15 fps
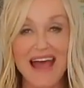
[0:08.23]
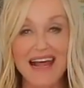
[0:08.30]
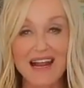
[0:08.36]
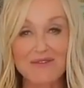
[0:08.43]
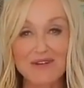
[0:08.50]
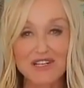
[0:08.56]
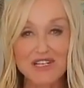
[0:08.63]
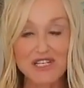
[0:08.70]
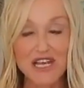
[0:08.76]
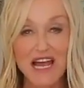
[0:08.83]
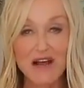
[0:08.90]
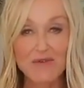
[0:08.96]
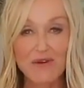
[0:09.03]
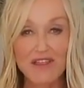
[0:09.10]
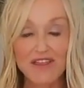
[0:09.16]
and I want to
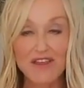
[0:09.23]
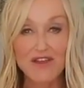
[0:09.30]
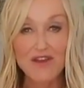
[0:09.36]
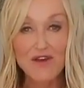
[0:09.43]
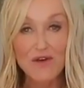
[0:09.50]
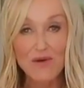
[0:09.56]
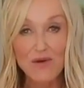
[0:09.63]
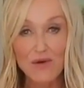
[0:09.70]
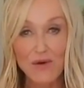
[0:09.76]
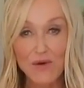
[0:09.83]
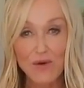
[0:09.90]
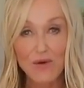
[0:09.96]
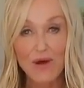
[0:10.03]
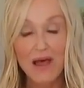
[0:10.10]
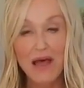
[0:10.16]
share with
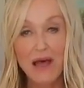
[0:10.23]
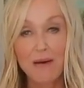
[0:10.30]
you